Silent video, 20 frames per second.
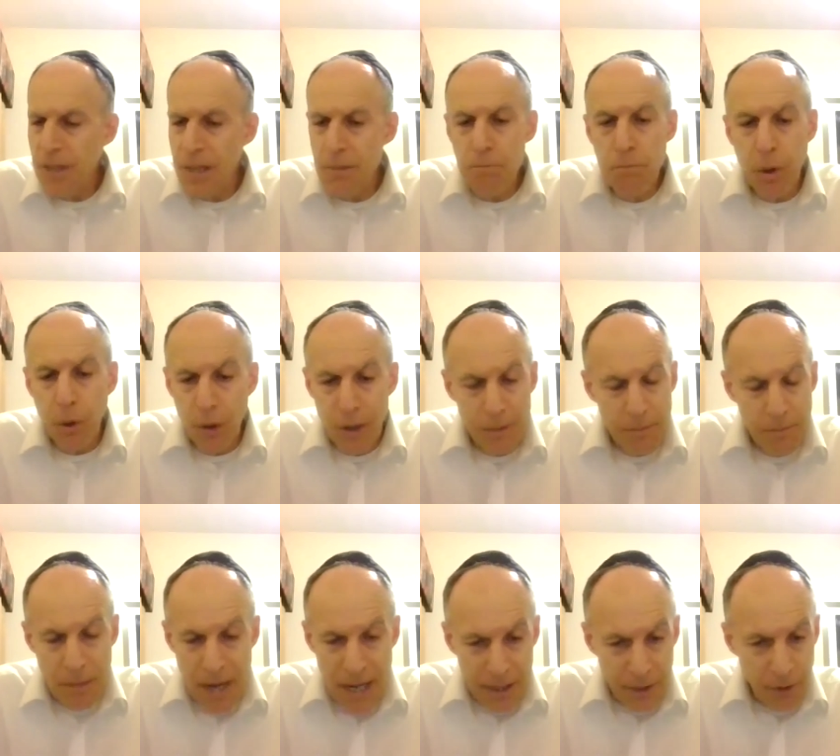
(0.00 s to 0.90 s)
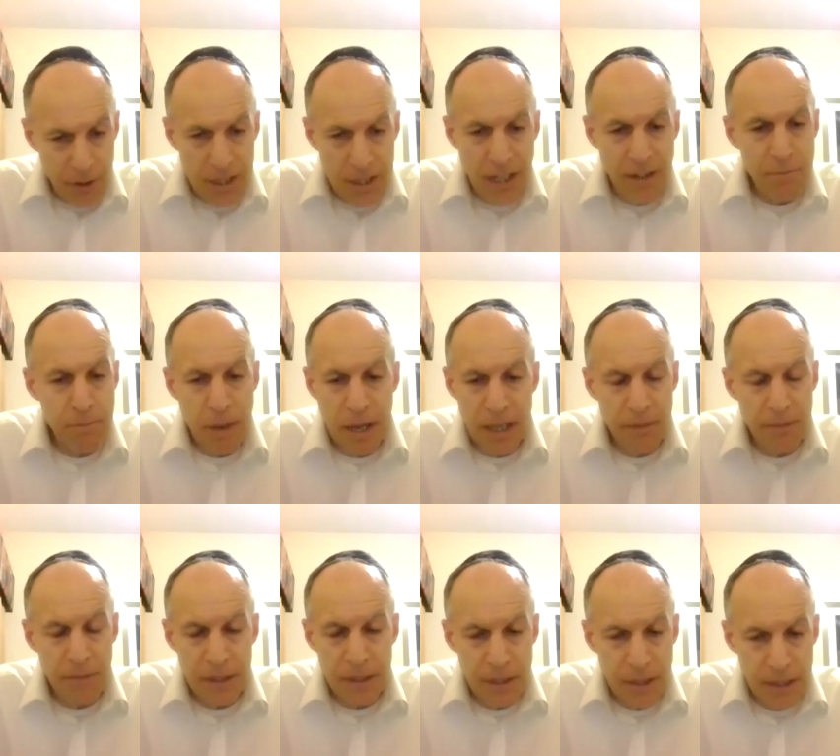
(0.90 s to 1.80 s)
important matters of
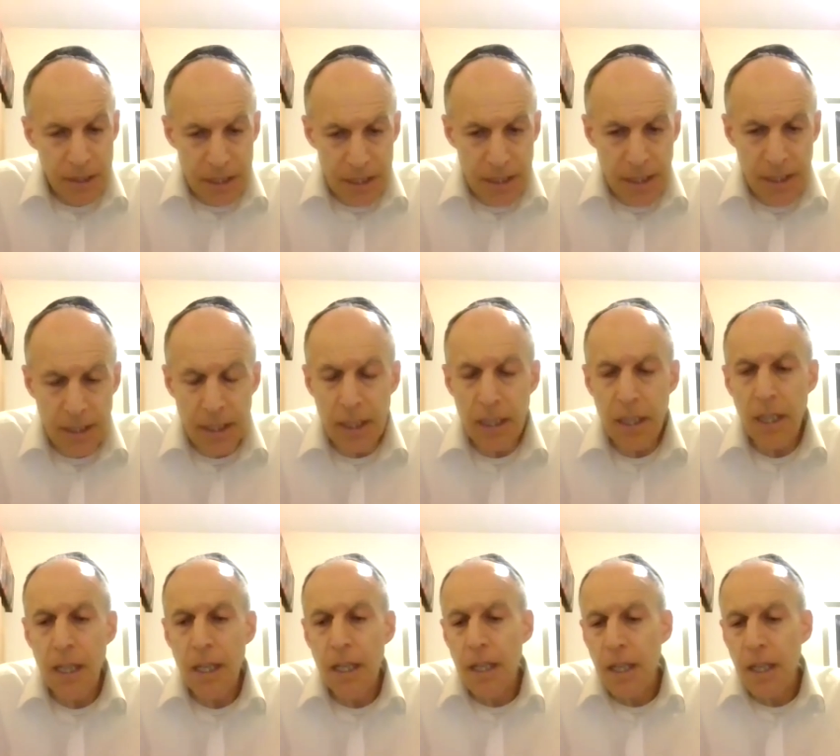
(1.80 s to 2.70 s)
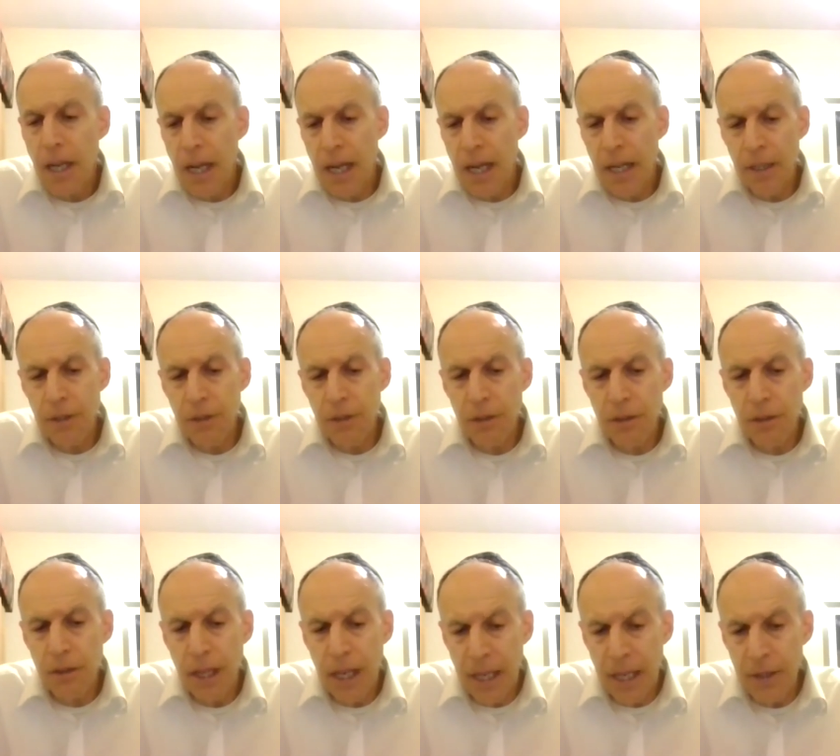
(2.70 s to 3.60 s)
benefit to the city and,
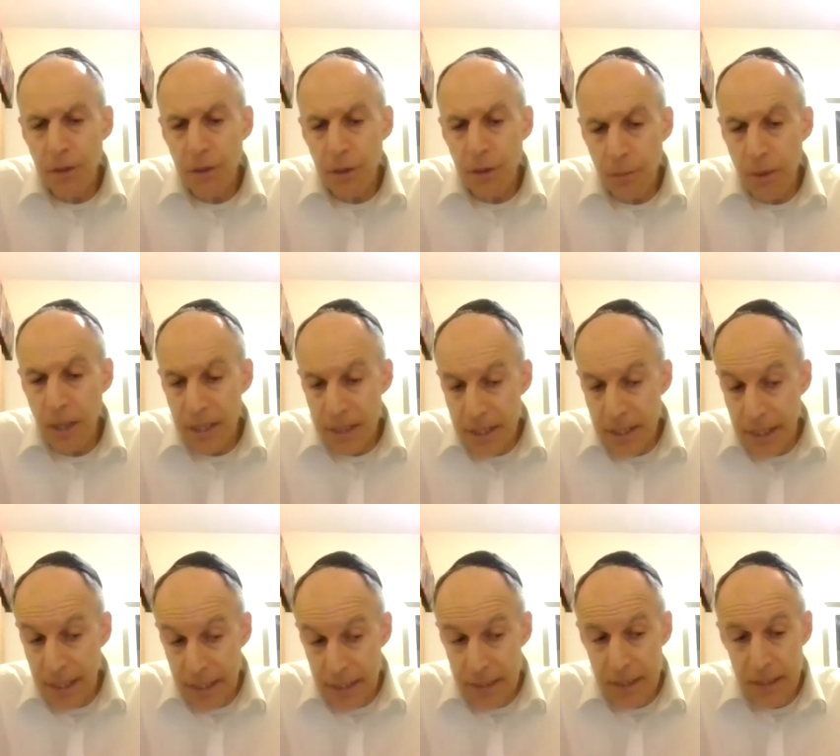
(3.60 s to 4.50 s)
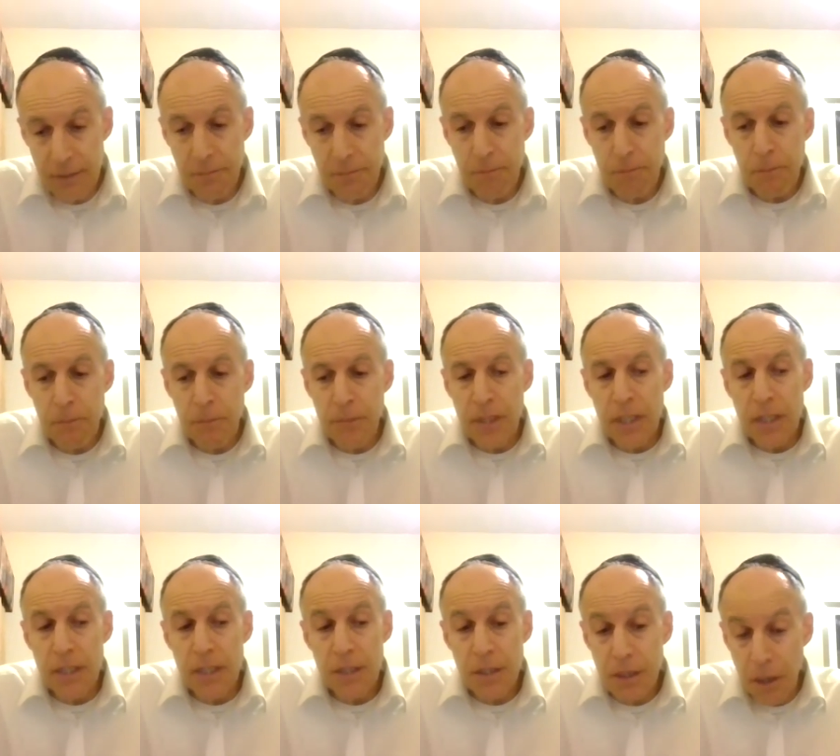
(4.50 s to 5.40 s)
and her residents.
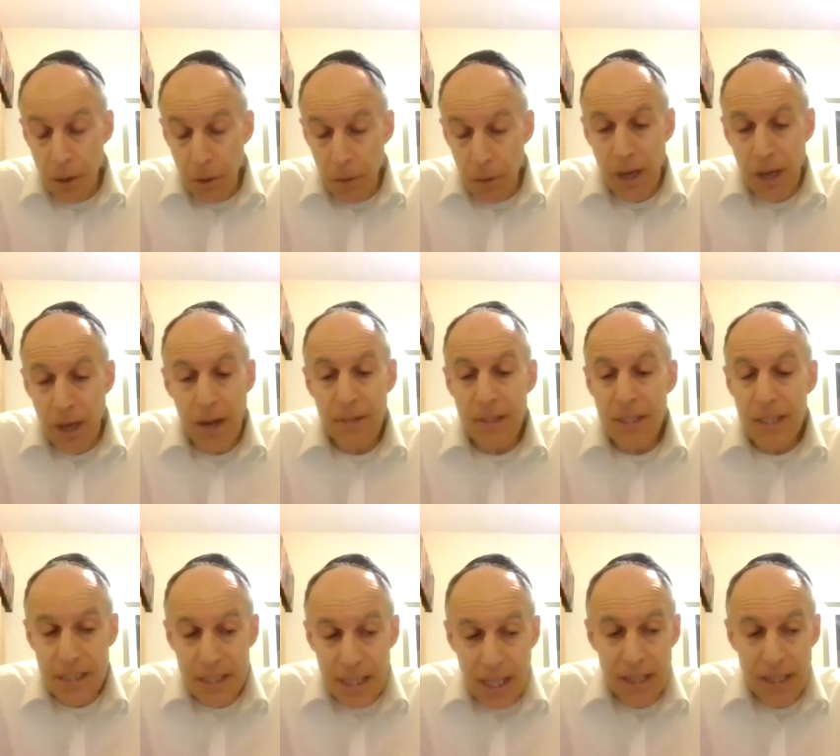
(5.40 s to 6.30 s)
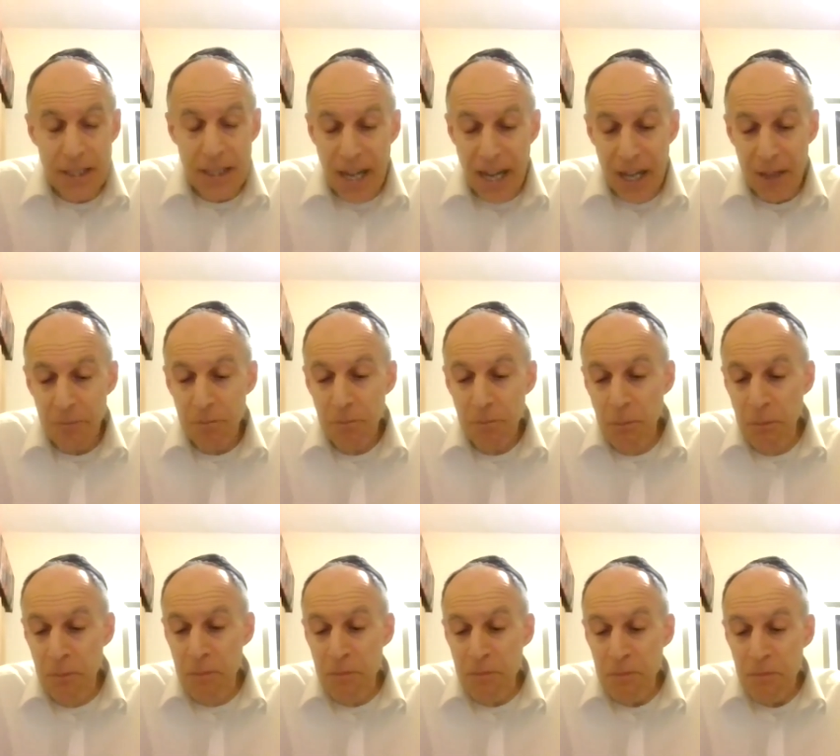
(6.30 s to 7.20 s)
So, having said that,
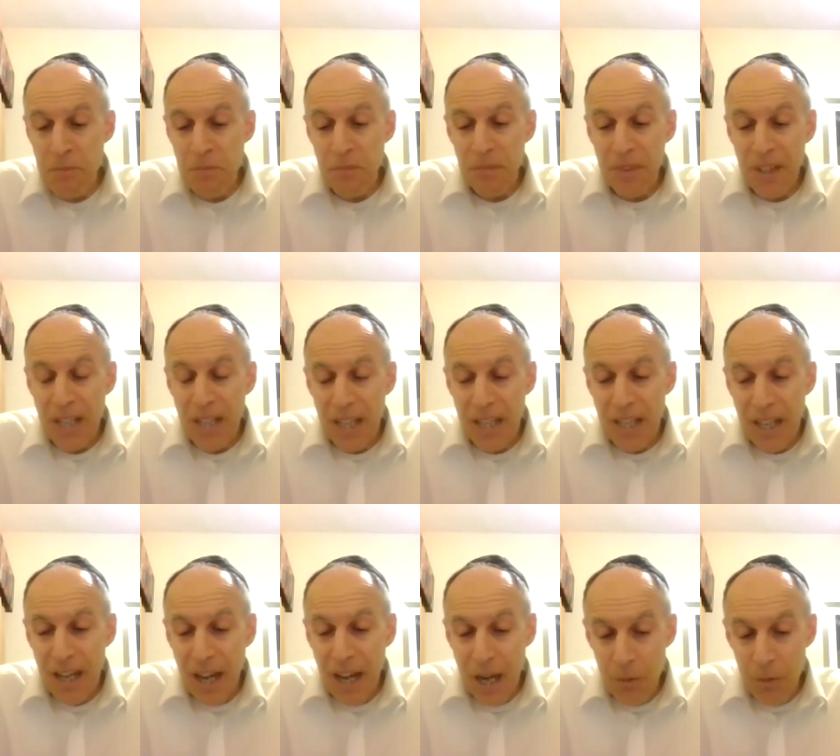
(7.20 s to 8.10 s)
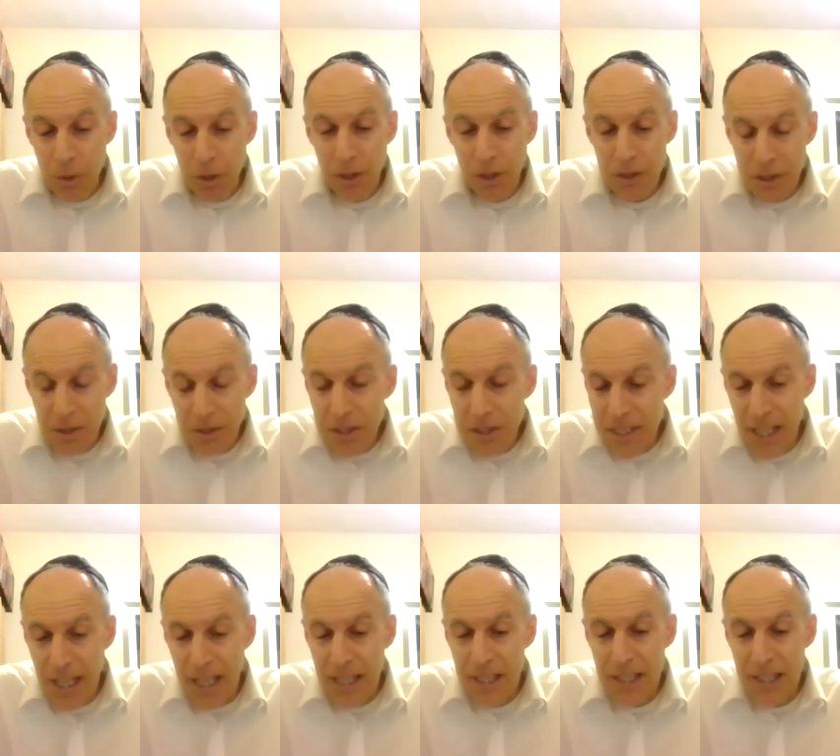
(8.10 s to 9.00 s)
I will also
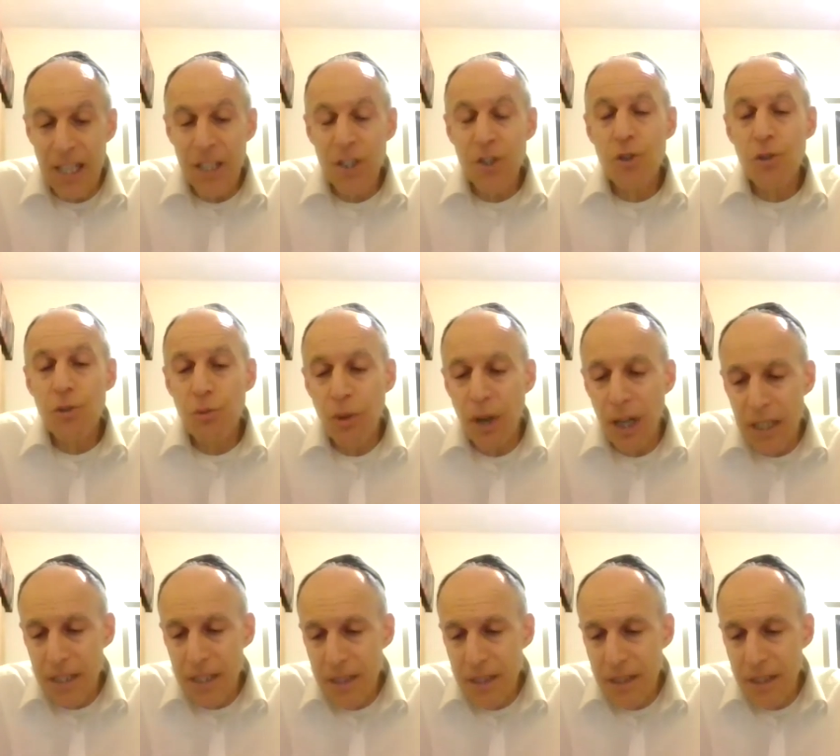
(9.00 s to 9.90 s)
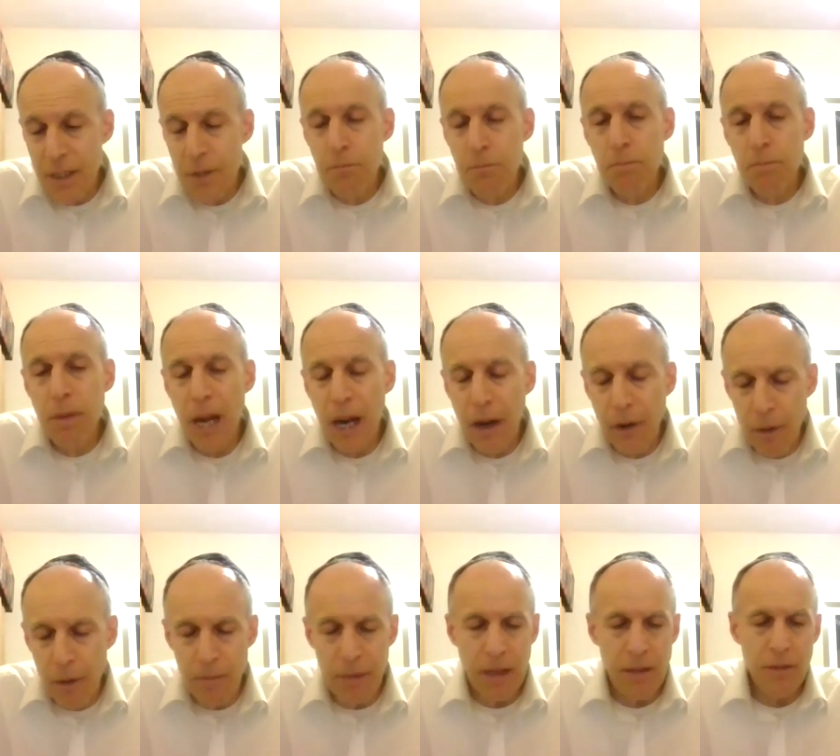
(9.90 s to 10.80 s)
say that trust is
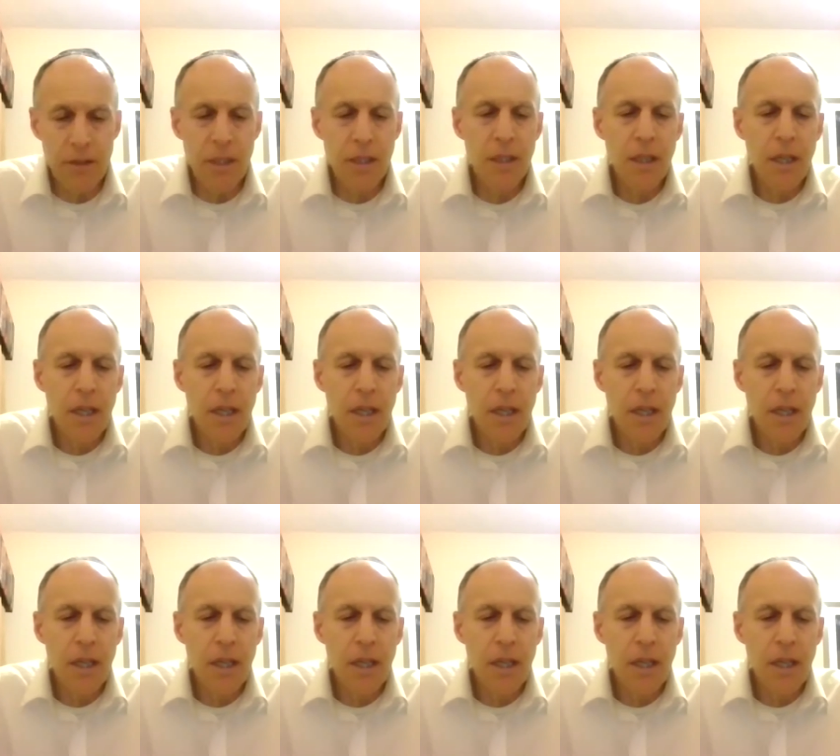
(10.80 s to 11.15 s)
paramount